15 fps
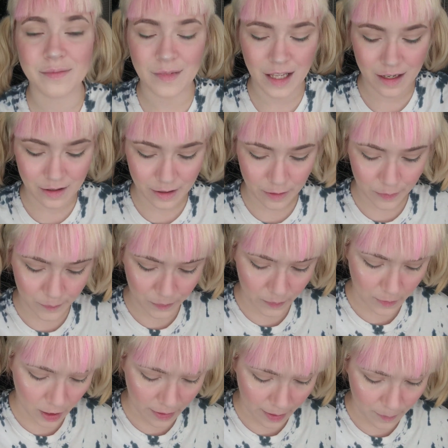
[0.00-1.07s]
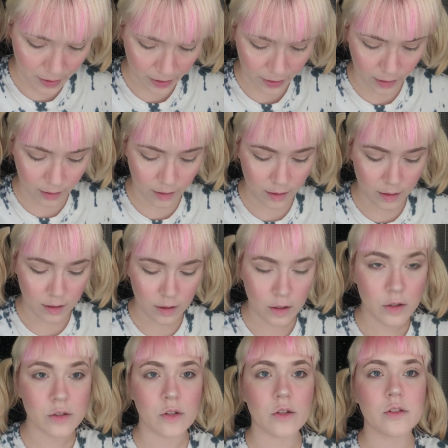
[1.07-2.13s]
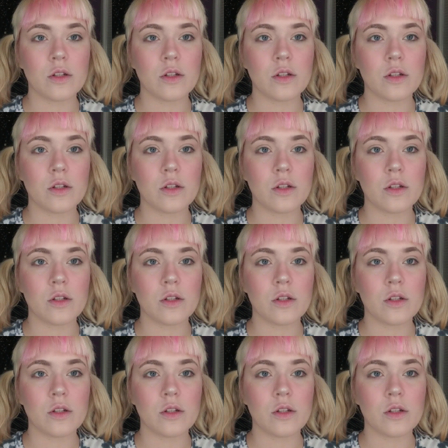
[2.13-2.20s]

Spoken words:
I don't know, I'm not that picky. So to